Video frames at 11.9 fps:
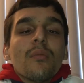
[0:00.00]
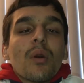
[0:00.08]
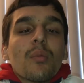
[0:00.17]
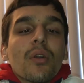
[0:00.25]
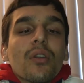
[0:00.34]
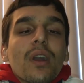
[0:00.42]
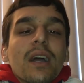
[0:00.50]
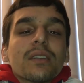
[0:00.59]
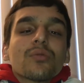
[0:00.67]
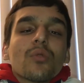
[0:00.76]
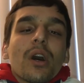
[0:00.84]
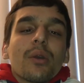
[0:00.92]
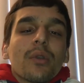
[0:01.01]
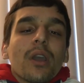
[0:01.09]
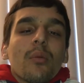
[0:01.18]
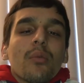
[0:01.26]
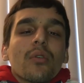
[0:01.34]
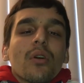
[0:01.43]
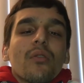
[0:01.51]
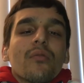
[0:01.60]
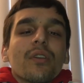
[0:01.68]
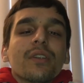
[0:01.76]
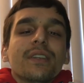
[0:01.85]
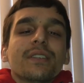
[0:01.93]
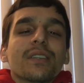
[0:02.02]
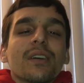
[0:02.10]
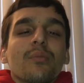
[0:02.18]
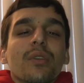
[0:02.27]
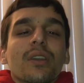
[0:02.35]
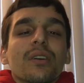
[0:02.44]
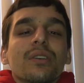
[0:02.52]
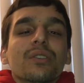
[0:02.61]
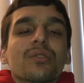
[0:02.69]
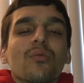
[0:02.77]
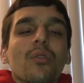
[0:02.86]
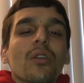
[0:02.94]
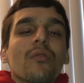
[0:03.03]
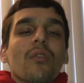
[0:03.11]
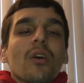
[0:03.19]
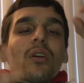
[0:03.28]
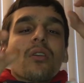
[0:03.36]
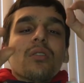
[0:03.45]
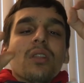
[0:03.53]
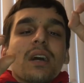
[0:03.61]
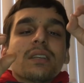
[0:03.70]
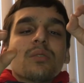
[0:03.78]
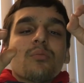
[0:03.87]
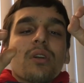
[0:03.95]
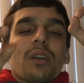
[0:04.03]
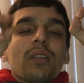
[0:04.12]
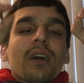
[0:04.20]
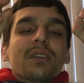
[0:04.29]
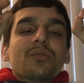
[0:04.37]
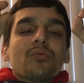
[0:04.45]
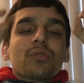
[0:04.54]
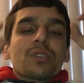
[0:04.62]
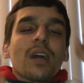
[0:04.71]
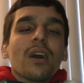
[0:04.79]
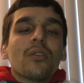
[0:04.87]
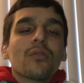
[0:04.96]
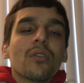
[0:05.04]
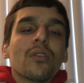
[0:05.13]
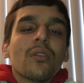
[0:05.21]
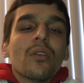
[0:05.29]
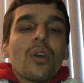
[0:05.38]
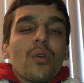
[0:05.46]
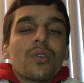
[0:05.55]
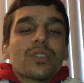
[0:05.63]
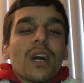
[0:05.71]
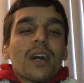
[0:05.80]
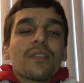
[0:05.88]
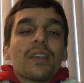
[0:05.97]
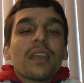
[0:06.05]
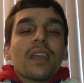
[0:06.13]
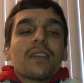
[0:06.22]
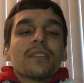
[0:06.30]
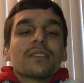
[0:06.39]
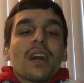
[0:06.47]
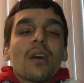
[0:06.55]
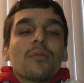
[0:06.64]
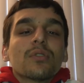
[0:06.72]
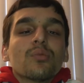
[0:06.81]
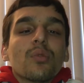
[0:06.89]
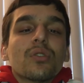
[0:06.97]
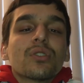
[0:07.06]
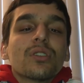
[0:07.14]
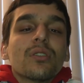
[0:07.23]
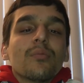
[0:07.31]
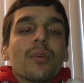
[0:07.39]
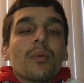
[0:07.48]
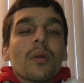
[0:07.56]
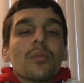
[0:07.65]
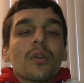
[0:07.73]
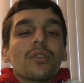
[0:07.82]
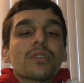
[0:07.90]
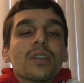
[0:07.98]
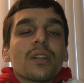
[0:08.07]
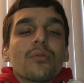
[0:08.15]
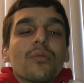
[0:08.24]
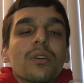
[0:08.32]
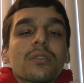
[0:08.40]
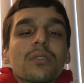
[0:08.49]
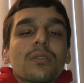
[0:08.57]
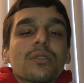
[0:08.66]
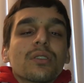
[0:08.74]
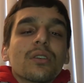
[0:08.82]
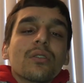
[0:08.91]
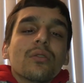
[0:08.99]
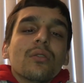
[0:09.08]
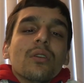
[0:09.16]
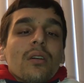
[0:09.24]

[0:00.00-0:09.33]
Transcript: My brother asked why we got pulled over, and he said because one of our license plate lights was out, which I think at the time was bullshit, but my brother said it wasn't. So